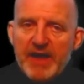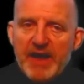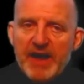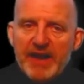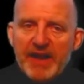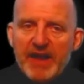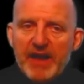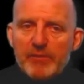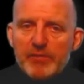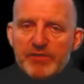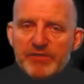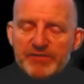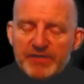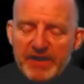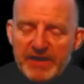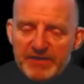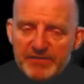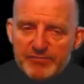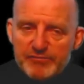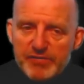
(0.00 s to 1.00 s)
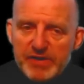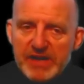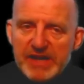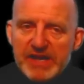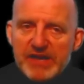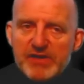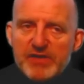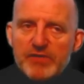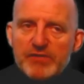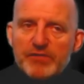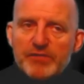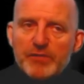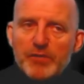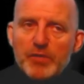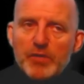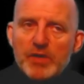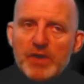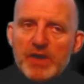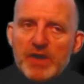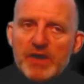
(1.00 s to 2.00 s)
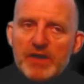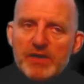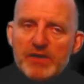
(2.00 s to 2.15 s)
And I would say it's really useful